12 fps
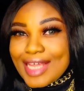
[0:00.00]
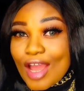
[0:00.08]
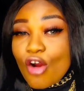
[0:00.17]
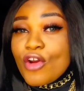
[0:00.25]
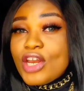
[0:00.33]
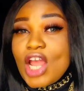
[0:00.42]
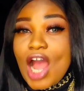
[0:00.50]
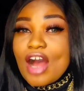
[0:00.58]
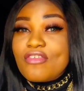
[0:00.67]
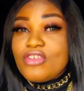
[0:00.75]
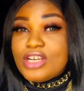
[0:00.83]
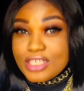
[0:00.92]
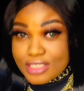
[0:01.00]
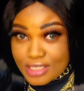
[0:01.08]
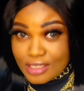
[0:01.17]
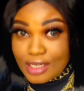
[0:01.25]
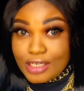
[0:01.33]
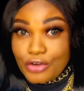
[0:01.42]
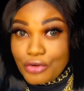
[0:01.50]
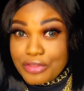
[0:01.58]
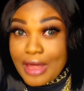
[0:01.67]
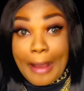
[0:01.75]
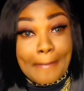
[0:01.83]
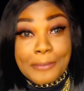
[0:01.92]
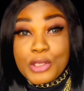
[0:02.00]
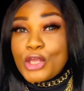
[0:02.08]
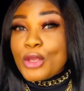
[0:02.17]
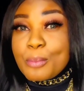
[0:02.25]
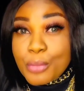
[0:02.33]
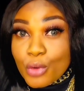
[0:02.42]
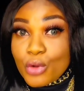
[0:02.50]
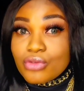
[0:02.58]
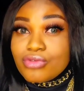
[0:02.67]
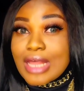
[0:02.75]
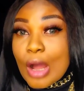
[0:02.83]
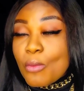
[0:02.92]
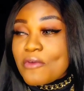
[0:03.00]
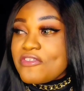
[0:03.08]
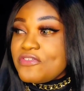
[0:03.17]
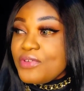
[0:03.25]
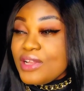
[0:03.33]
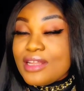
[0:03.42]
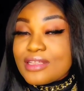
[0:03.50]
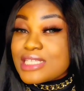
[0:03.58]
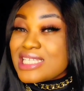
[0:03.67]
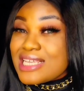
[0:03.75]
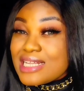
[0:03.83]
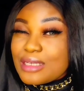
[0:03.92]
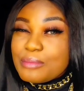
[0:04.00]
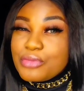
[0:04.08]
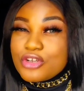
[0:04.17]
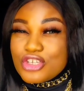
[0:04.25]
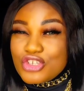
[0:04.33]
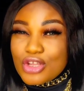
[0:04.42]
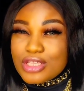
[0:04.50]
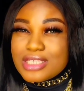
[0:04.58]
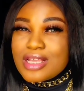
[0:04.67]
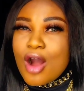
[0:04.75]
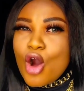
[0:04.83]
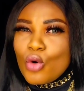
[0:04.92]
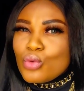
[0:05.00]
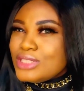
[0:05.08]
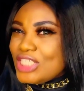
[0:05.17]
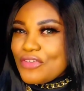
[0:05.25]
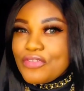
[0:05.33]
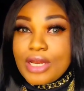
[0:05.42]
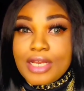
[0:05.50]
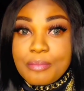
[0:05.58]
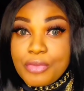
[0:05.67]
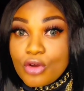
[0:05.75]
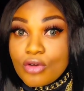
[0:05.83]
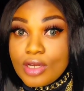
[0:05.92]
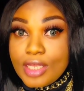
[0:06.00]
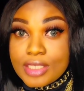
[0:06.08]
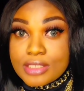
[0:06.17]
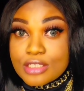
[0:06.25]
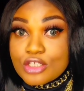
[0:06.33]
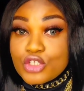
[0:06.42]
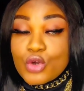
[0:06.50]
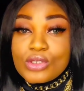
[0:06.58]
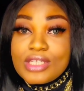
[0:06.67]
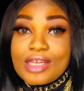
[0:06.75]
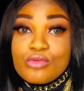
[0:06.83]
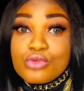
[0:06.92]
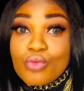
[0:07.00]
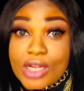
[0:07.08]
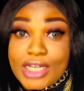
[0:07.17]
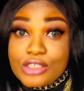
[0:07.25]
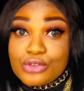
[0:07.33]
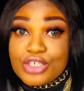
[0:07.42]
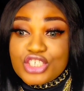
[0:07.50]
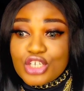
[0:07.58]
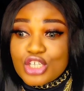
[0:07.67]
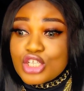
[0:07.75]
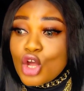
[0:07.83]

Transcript: They already have LinkedIn, and they know that people that will fill in certain positions will definitely be on LinkedIn. So what they do is